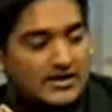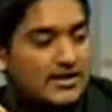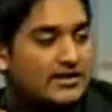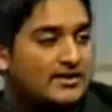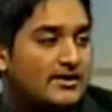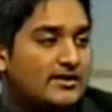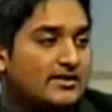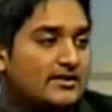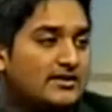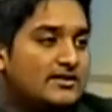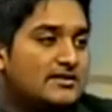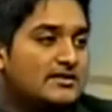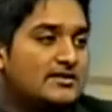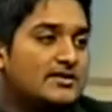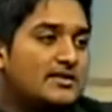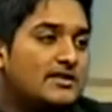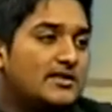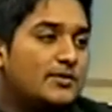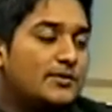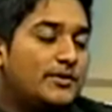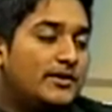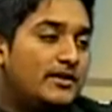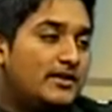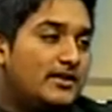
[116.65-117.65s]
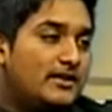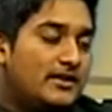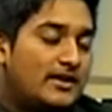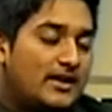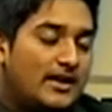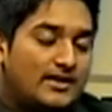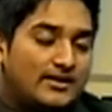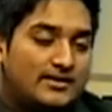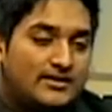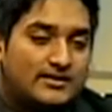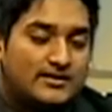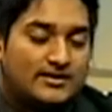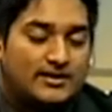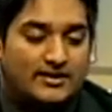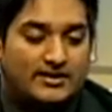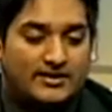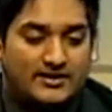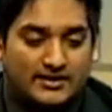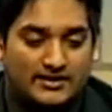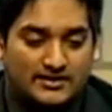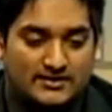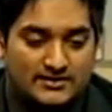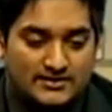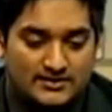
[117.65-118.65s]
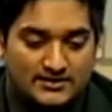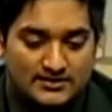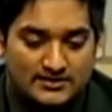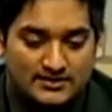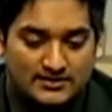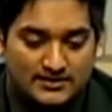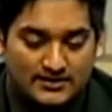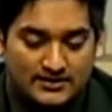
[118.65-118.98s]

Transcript: side, I can say, well, I can get that